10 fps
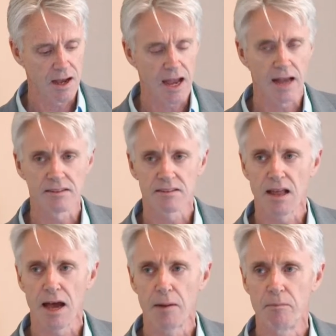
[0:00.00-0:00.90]
Anna's
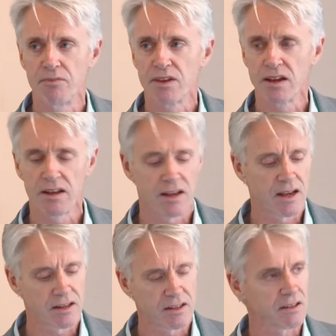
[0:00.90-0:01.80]
lab.
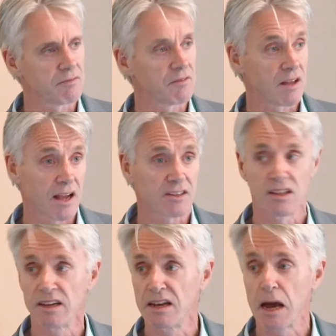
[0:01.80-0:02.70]
And
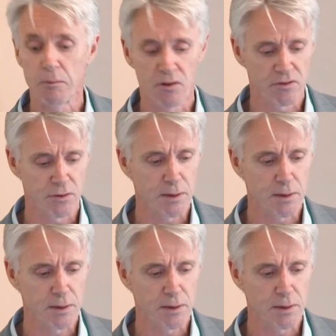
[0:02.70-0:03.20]
actually a number of the